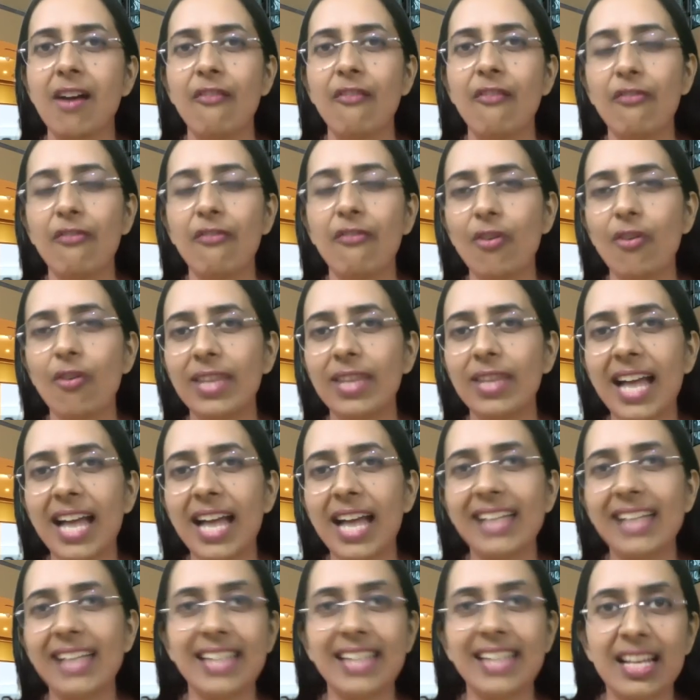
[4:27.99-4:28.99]
for
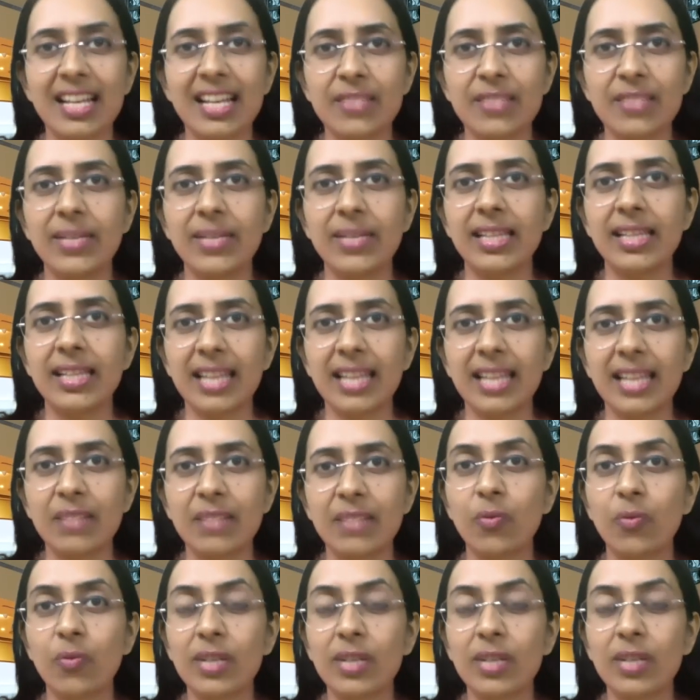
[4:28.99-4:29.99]
that as well, that
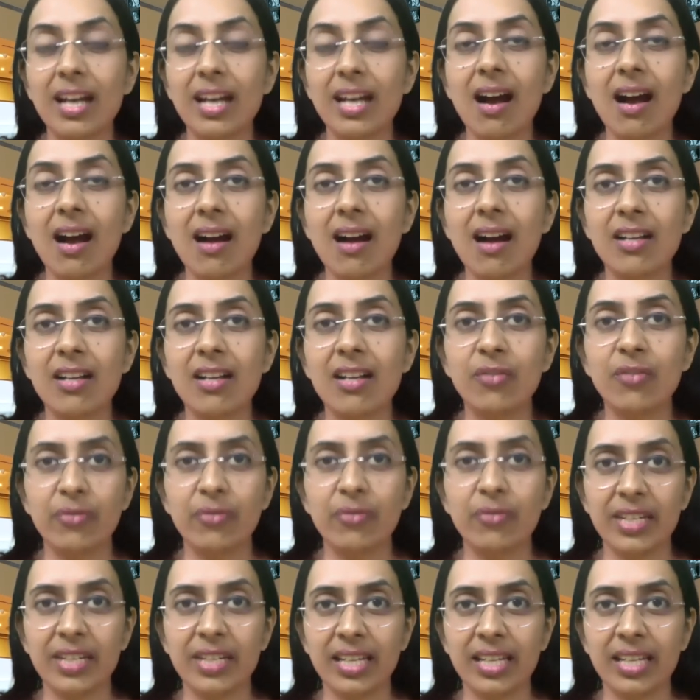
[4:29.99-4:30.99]
what are you
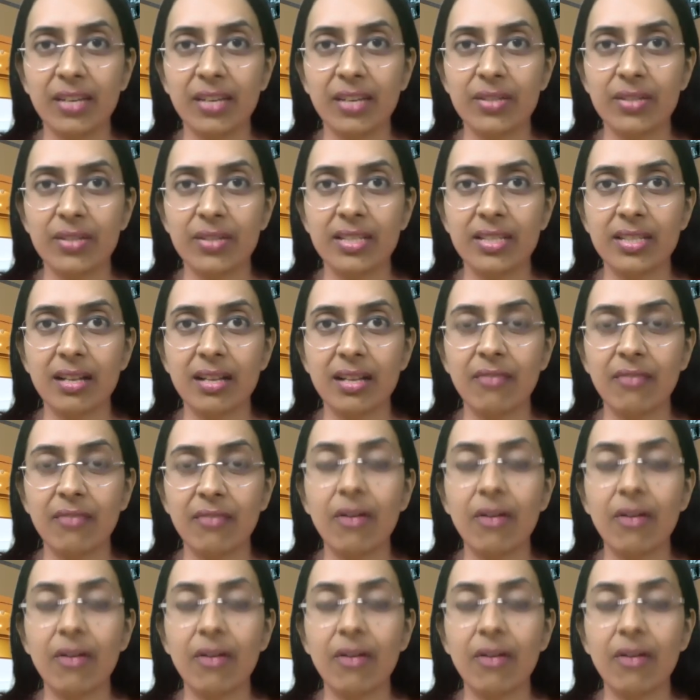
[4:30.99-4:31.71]
feeding yourself?